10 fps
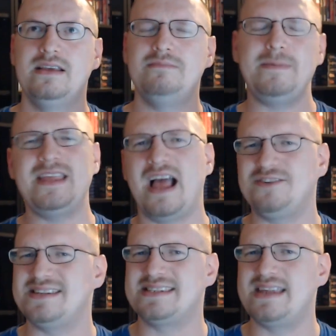Maybe
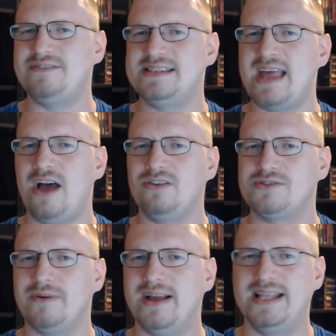Yakuza 7 is out
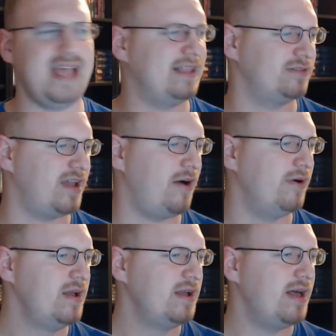already? I don't know.
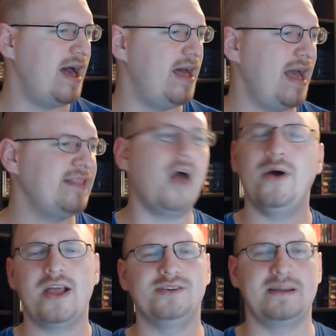I know
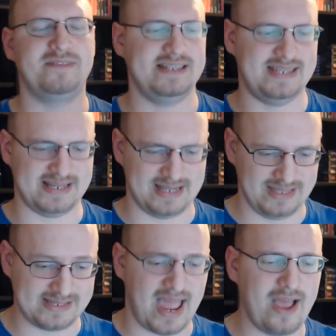it goes up to 6 at
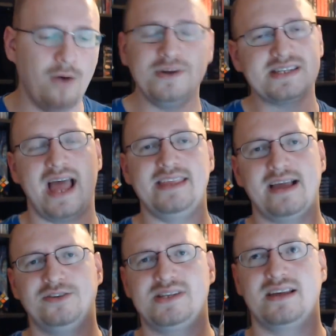least. I almost got
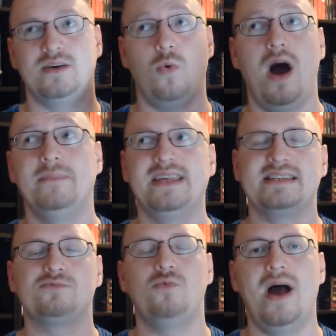Yakuza Kiwami
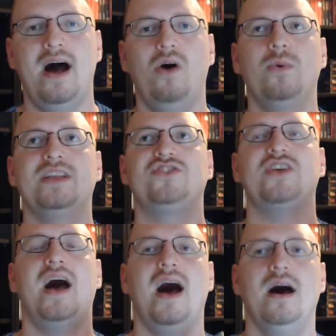as well, which